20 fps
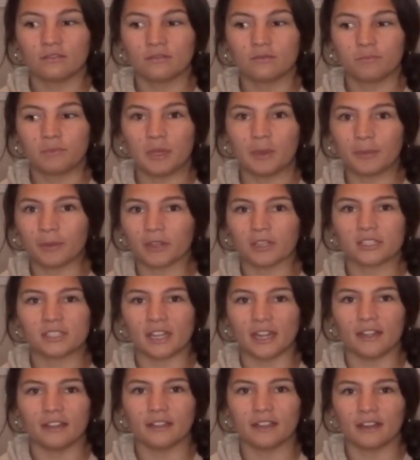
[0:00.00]
people are
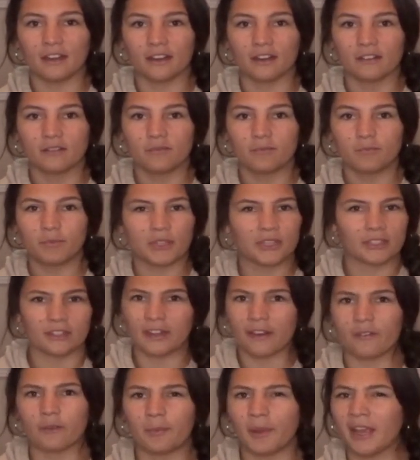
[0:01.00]
staying there, but they're
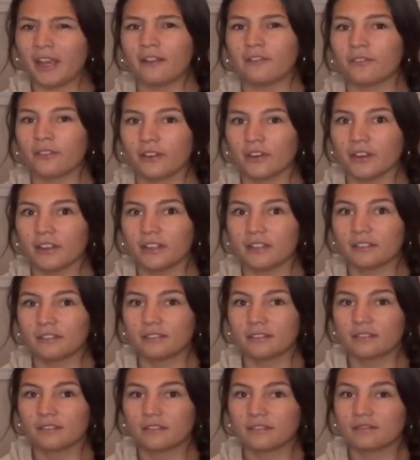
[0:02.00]
never paying for it.
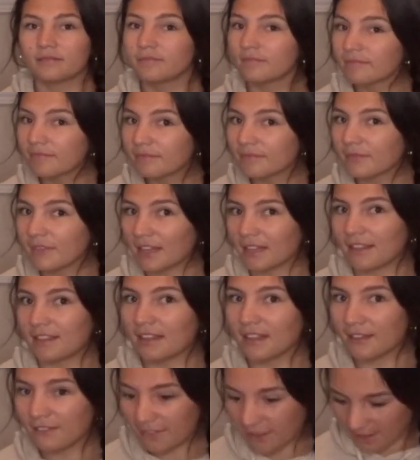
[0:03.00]
Like,
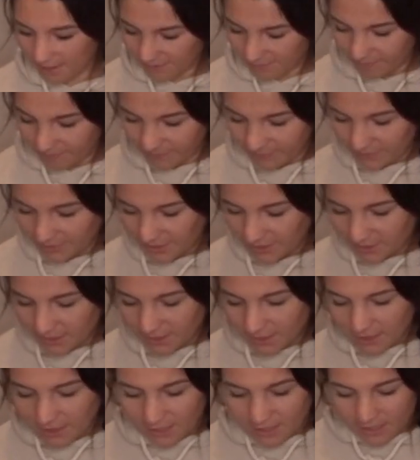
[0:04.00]
think of that.
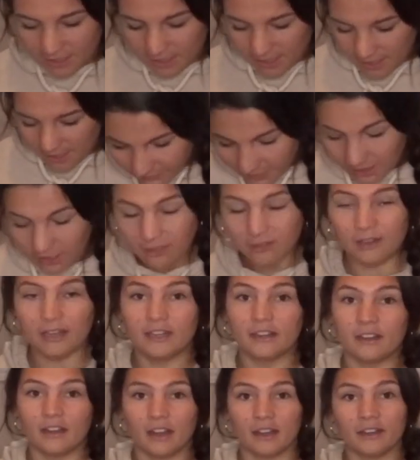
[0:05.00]
Oh,
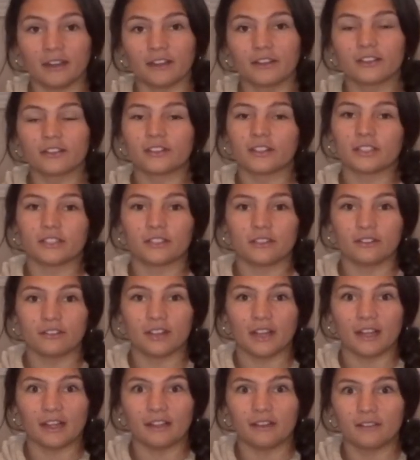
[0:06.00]
and another thing too
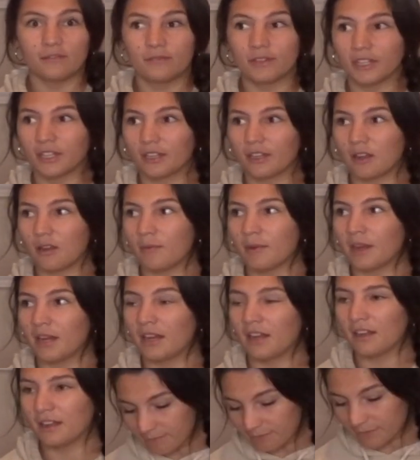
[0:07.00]
that really caught my
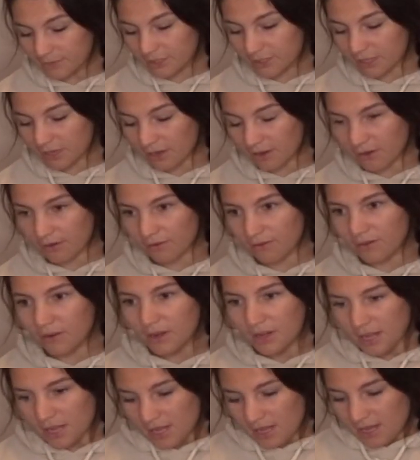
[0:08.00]
eye. So
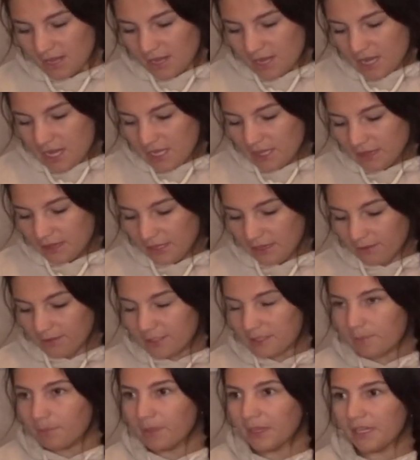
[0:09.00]
there
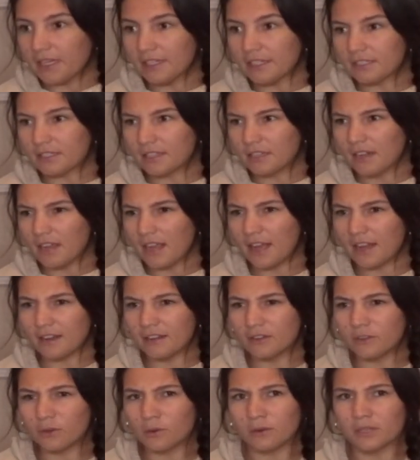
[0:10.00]
was a place
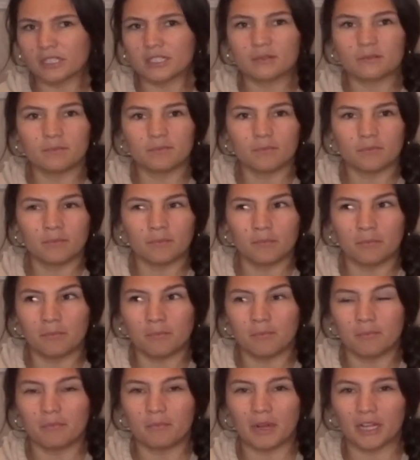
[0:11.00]
headed towards
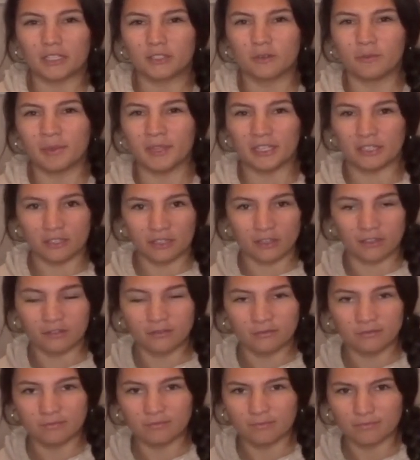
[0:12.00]
Machu
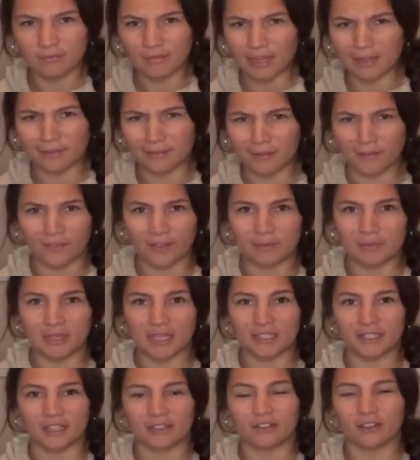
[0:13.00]
Picchu, if I'm
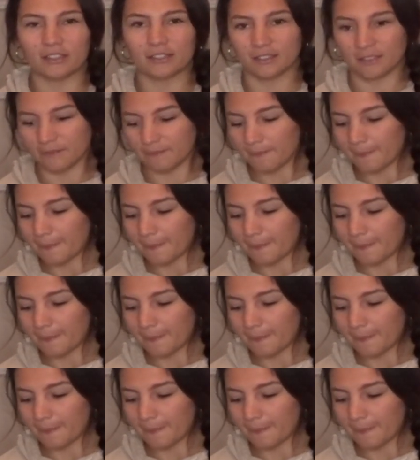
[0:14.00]
saying that correctly.